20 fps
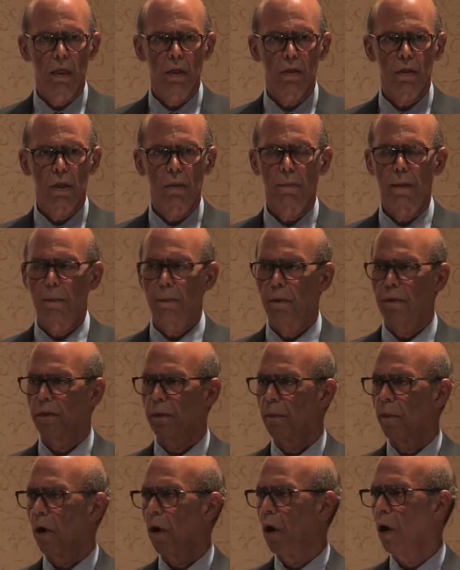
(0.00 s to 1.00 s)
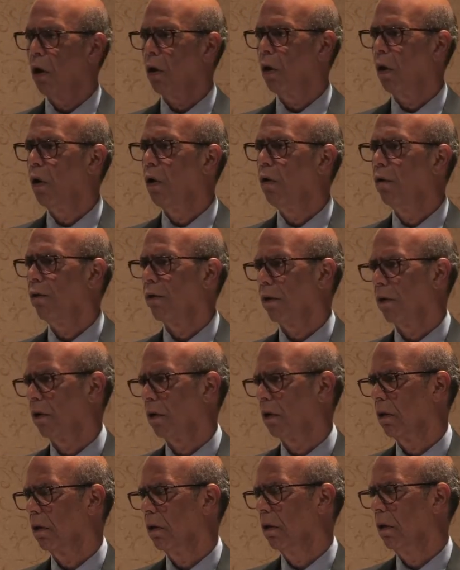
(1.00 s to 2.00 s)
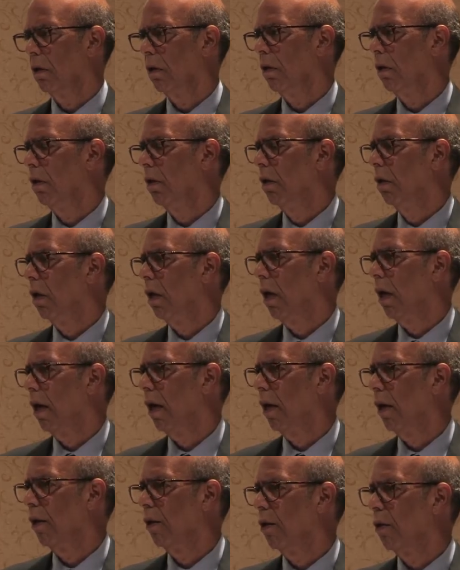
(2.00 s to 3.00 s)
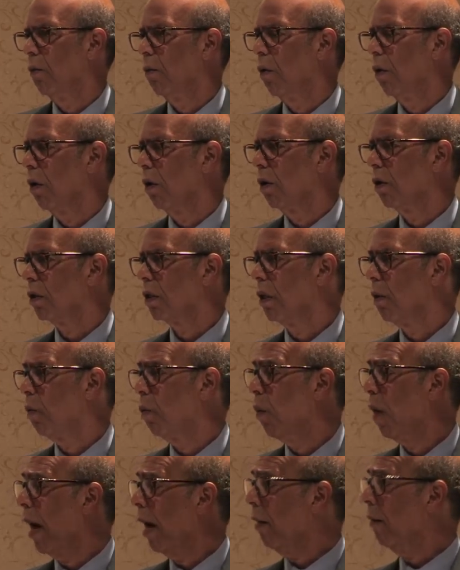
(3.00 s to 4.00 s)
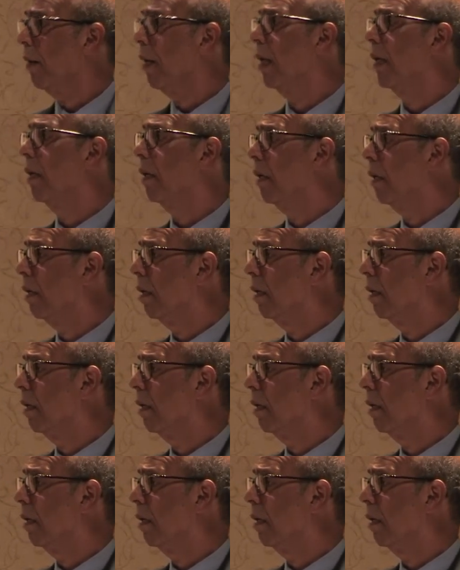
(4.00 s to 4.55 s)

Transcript: you see people from all over uh, the world wearing